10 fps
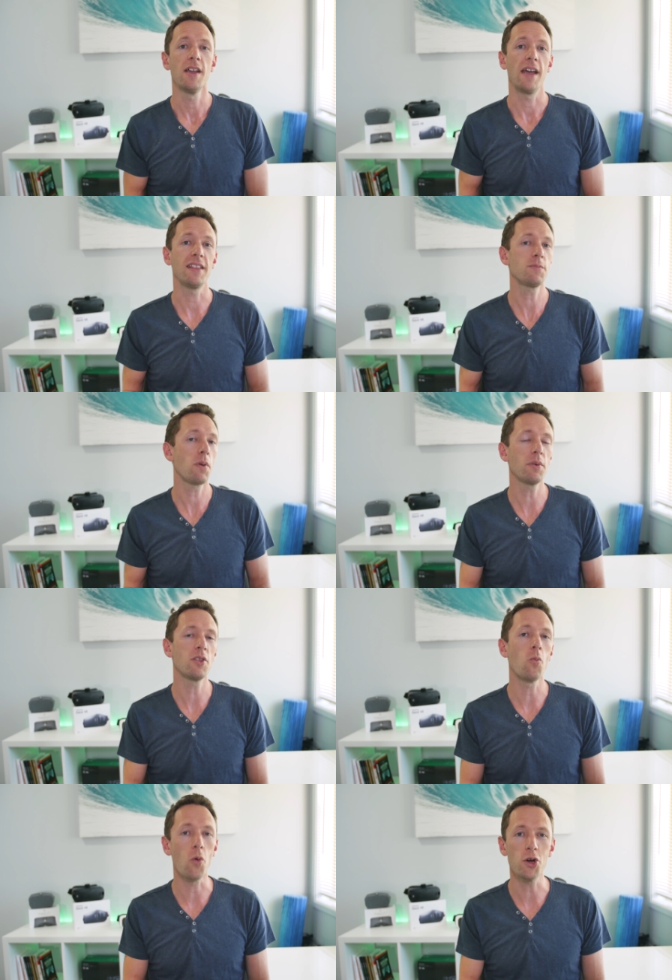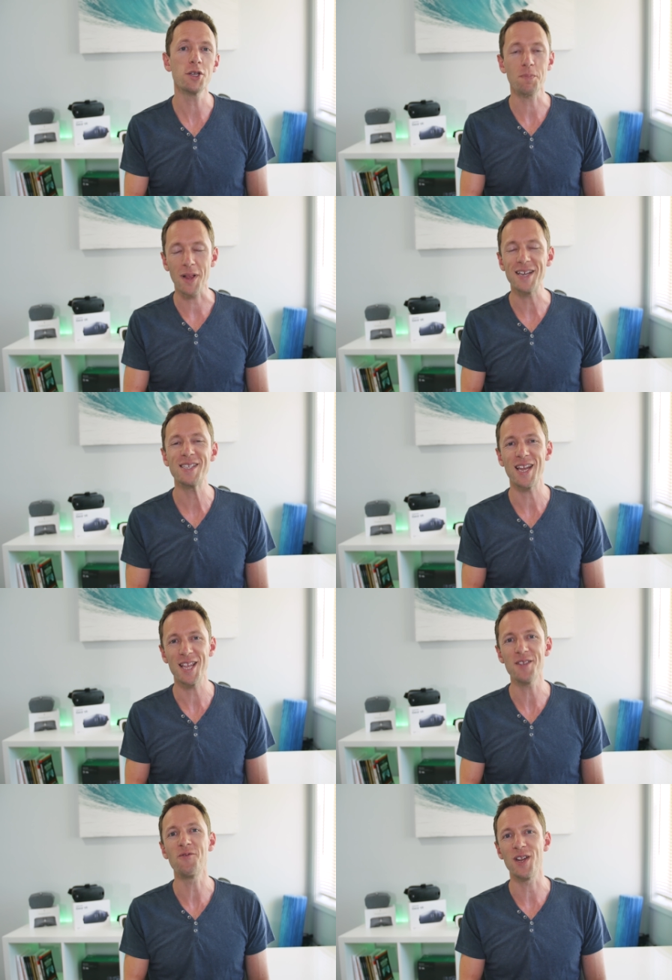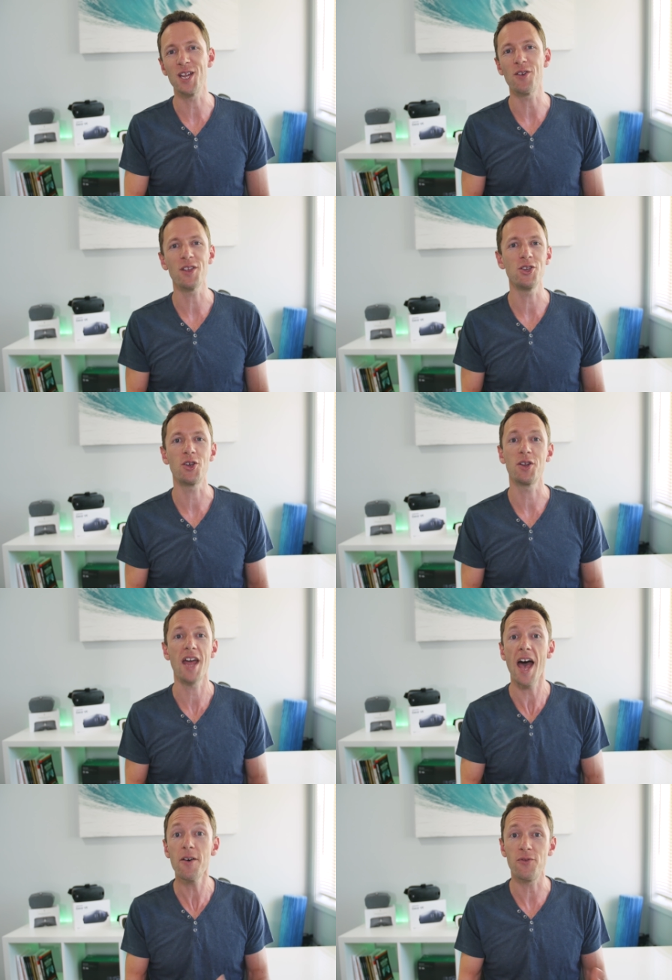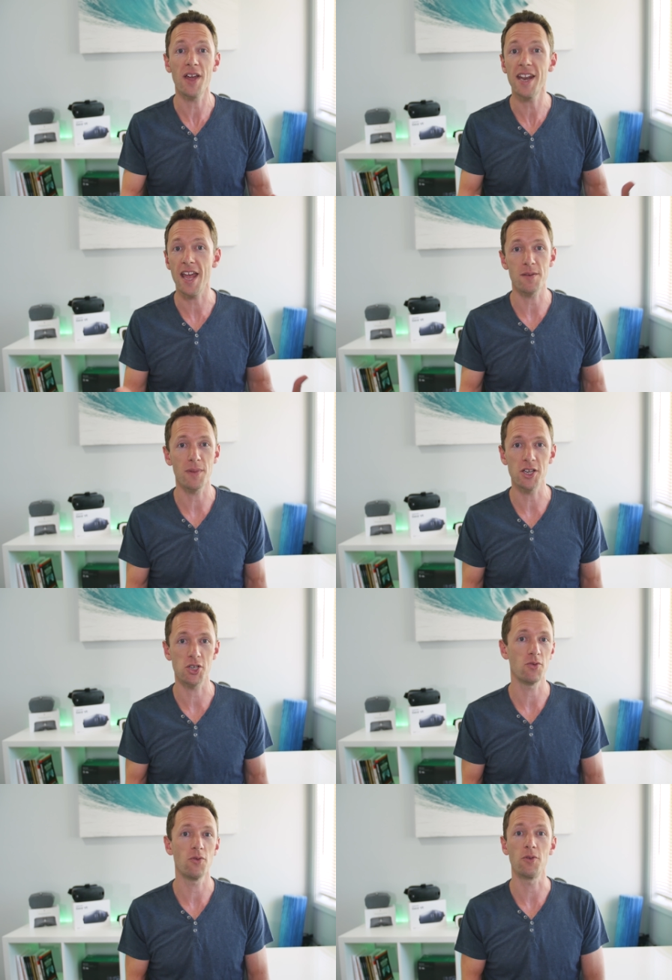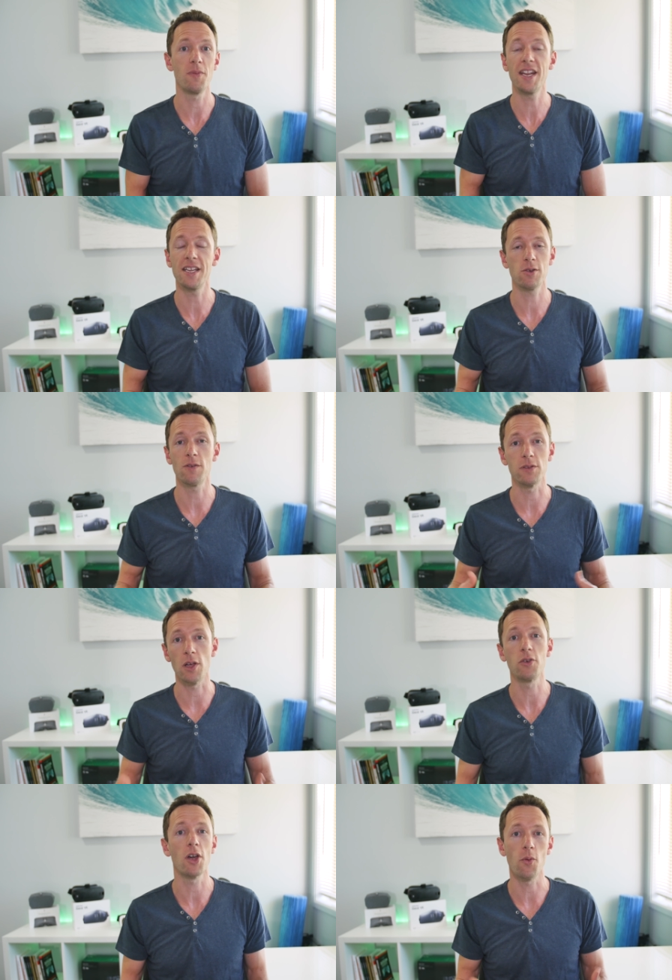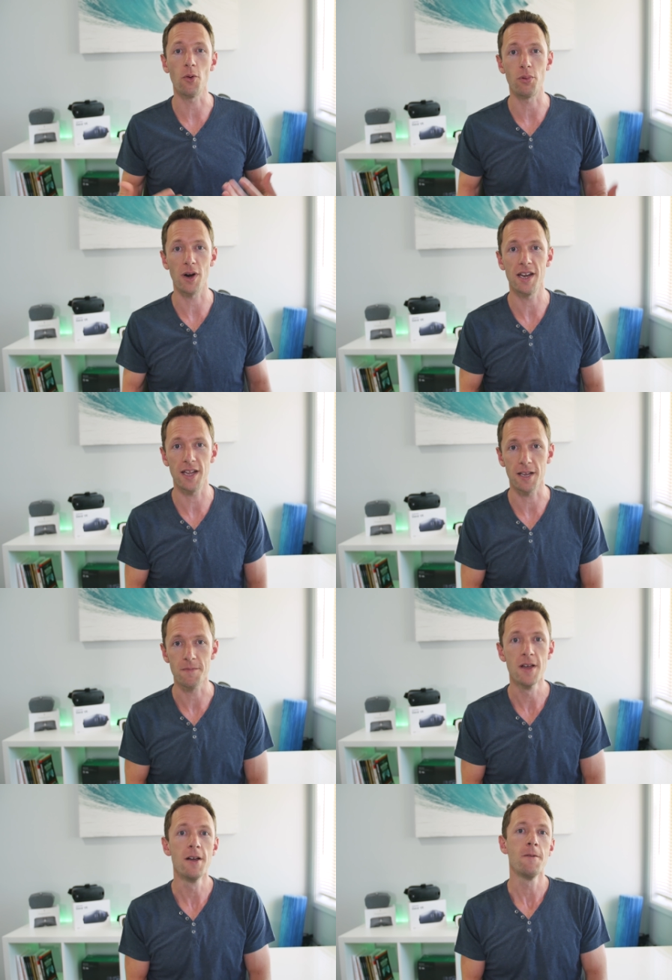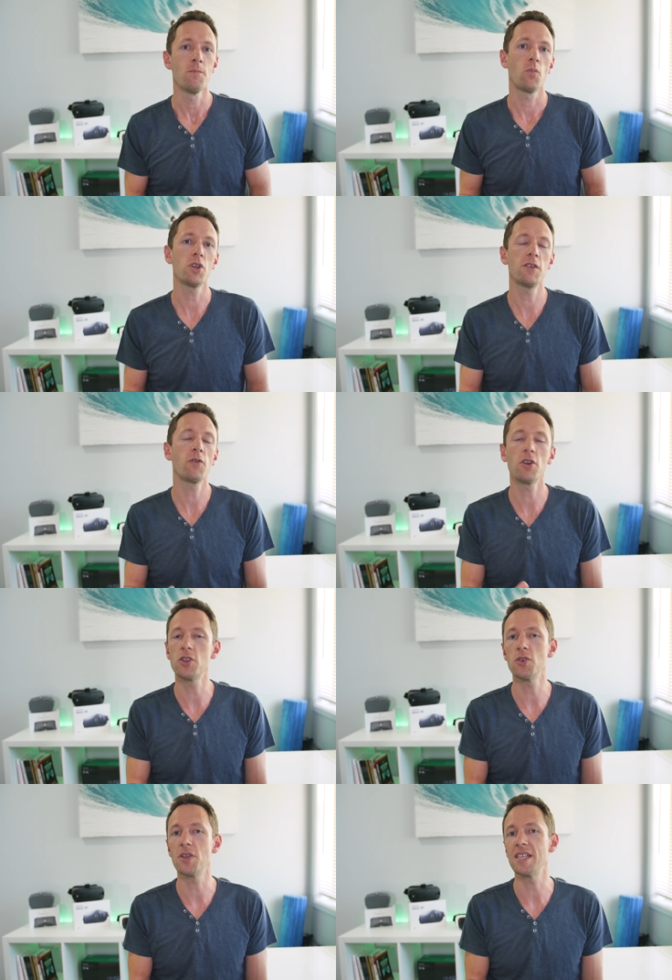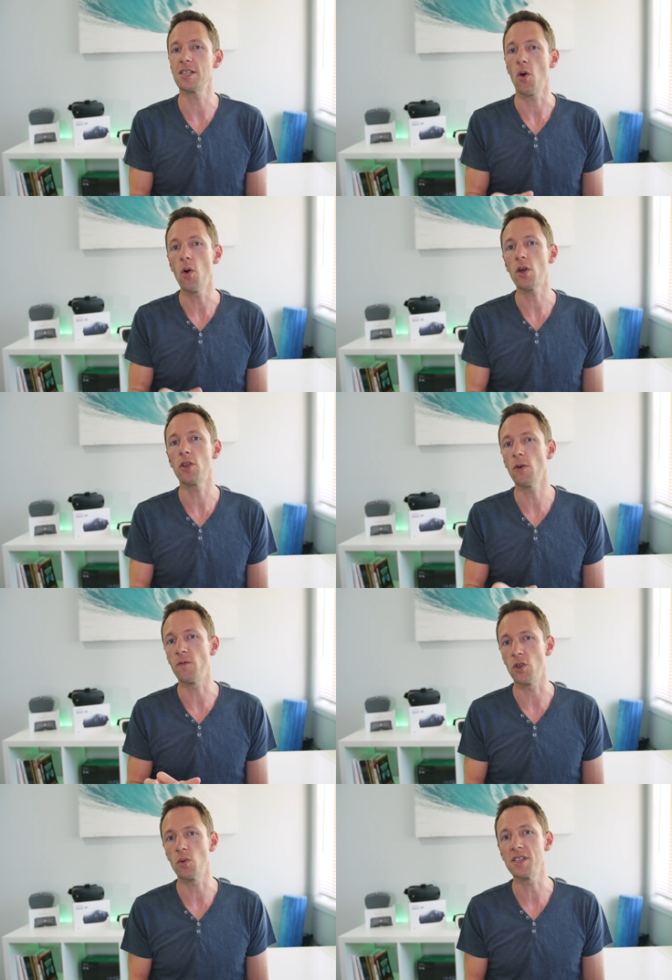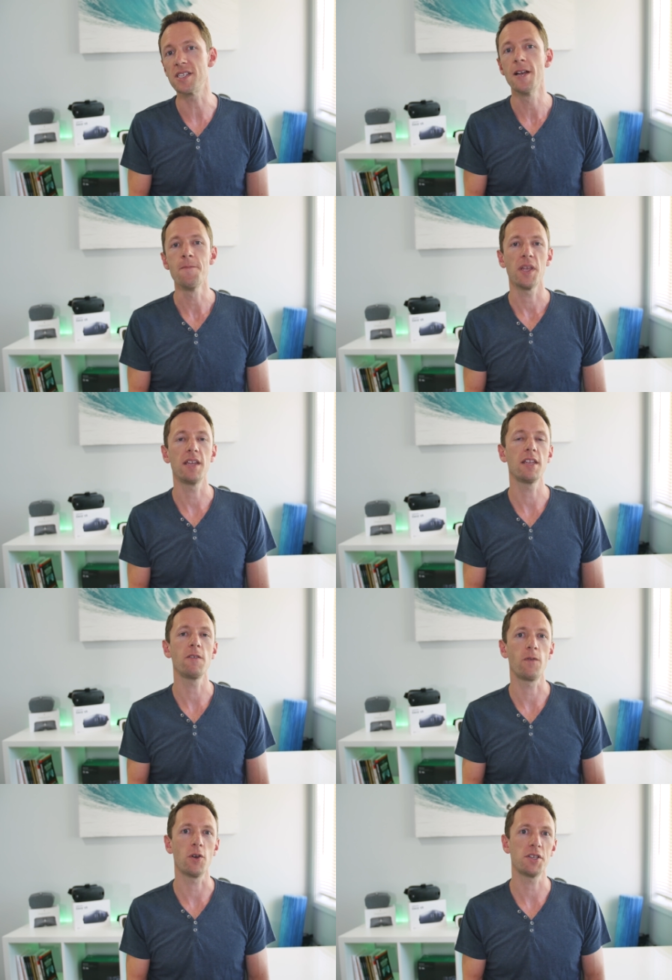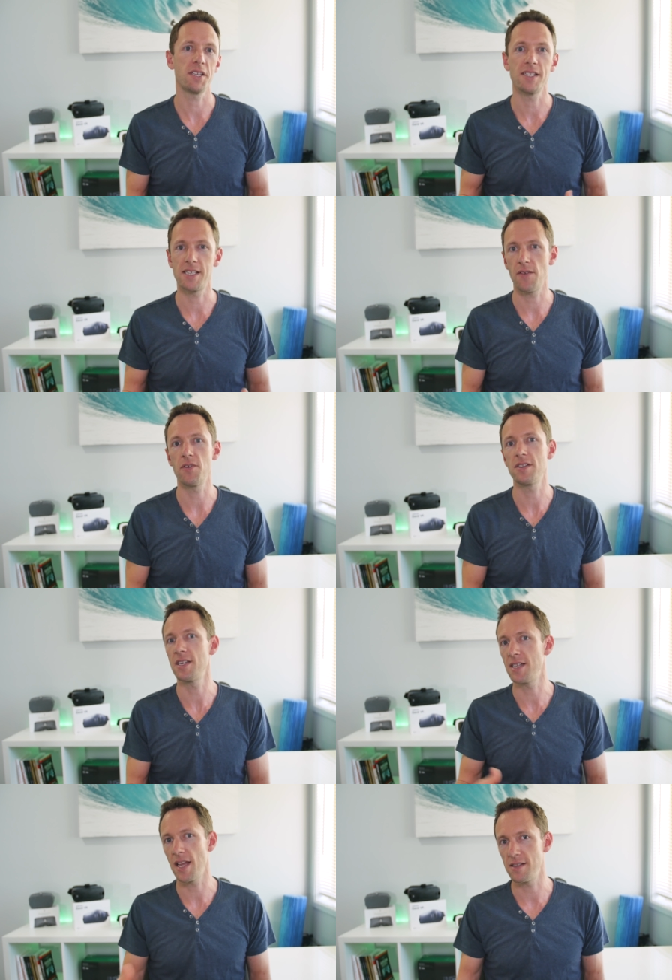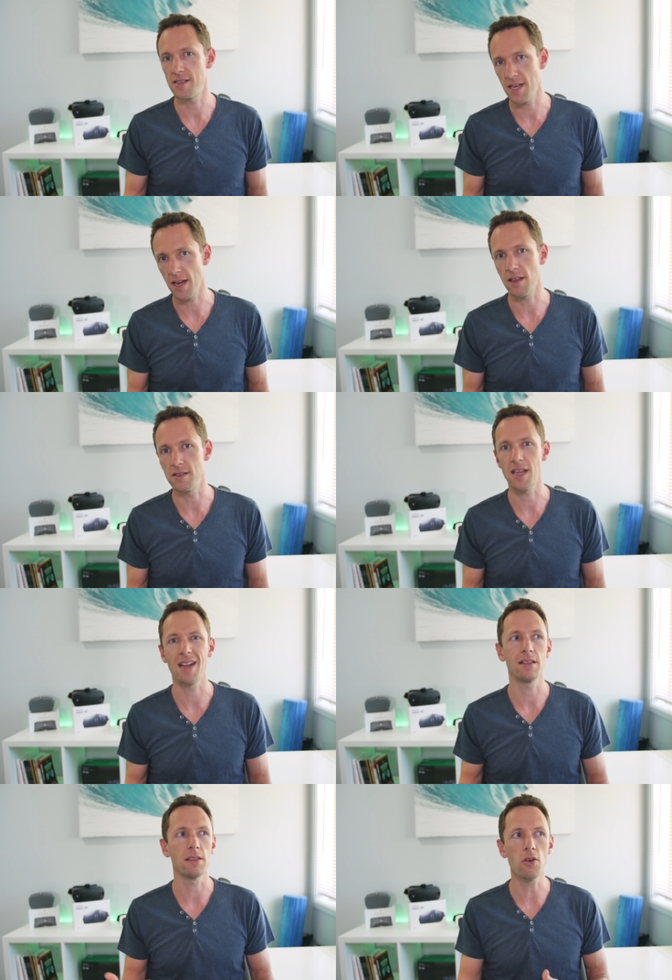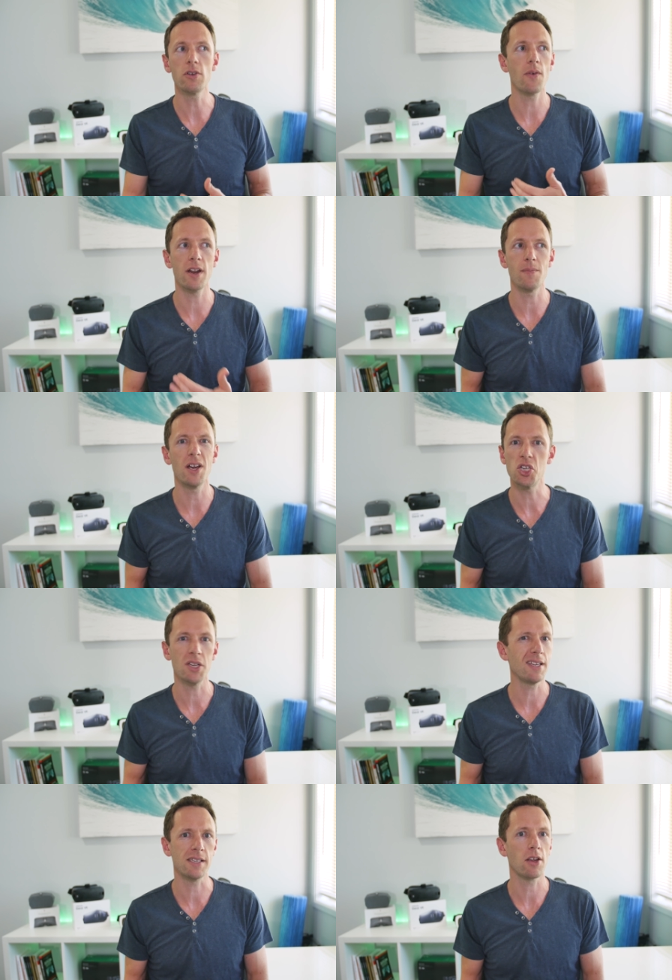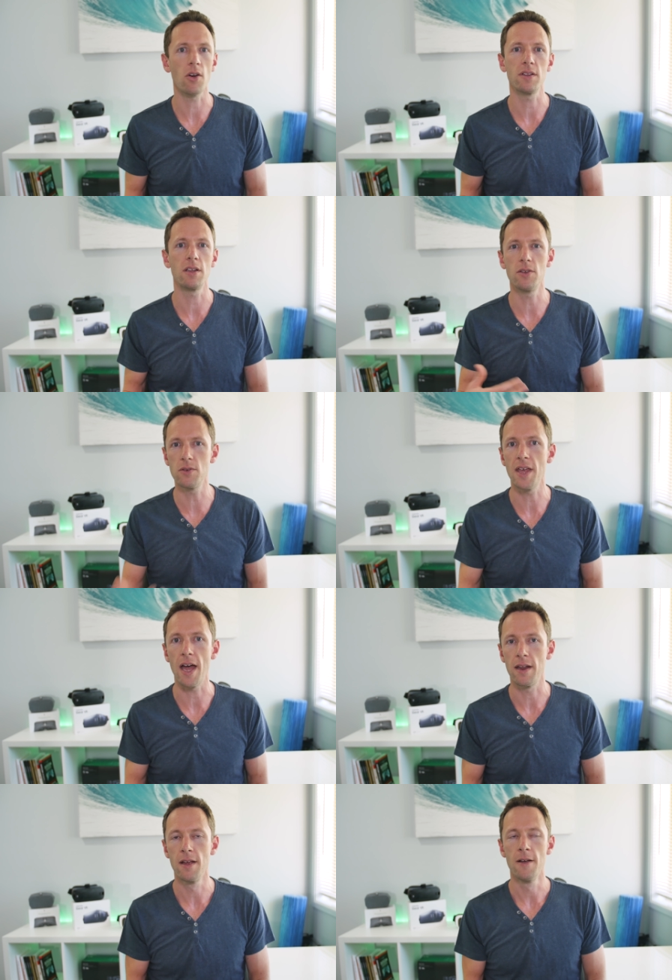And that's probably the worst place in the video that you could have an animation or any sort of logo or branding. What you've got to do is hook your viewers in the first 7 to 10 seconds, and a logo animation isn't going to do that.